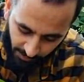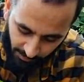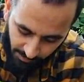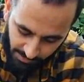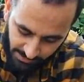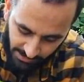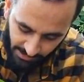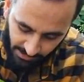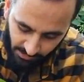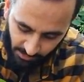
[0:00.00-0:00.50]
and
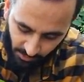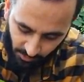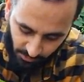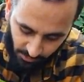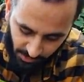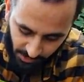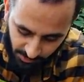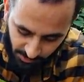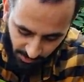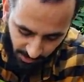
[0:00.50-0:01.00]
potatoes to
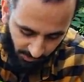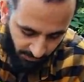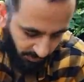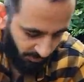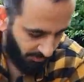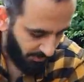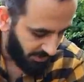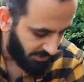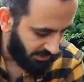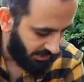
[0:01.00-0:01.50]
sprout
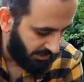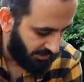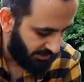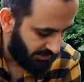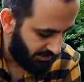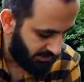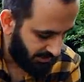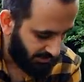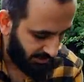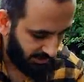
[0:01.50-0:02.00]
from the
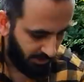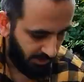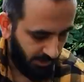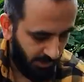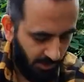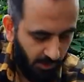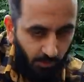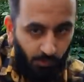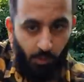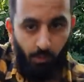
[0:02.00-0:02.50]
sides.
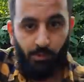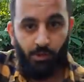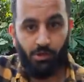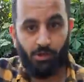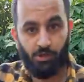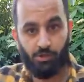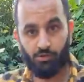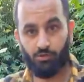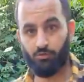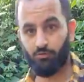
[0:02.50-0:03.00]
What we're going
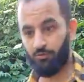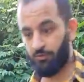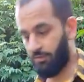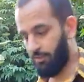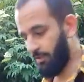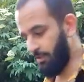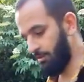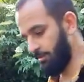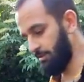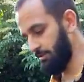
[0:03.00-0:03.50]
to do for
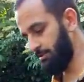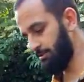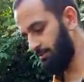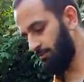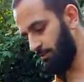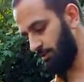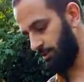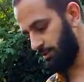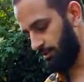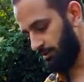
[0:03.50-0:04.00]
that is
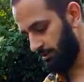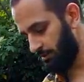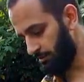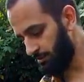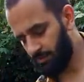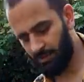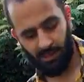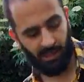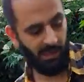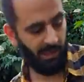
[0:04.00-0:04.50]
we're going to
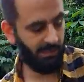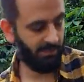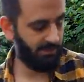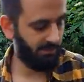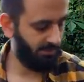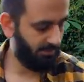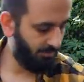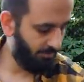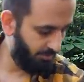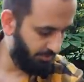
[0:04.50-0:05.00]
add
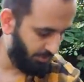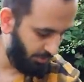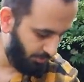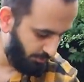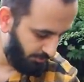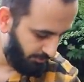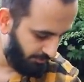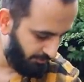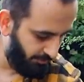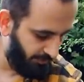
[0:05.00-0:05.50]

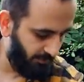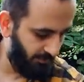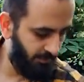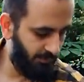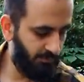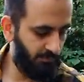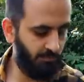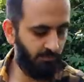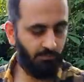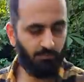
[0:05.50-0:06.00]
both
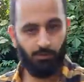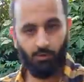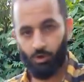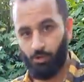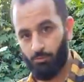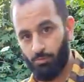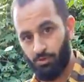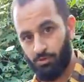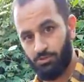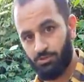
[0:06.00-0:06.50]

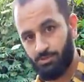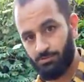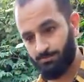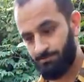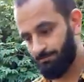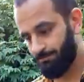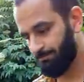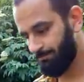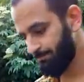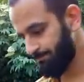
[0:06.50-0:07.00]
compost
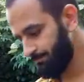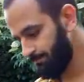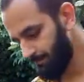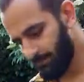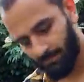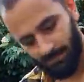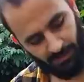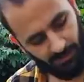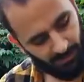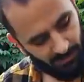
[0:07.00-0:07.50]

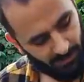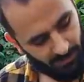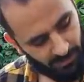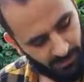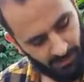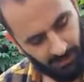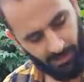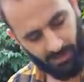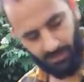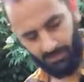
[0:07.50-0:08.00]

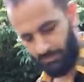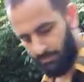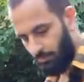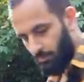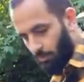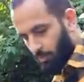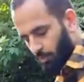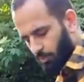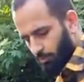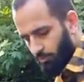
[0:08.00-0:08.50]
and
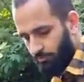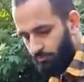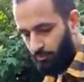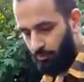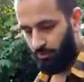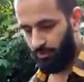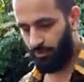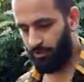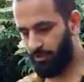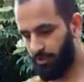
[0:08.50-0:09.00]
what we've
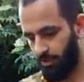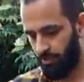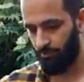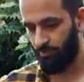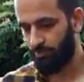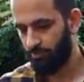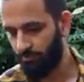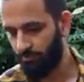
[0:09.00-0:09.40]
got here which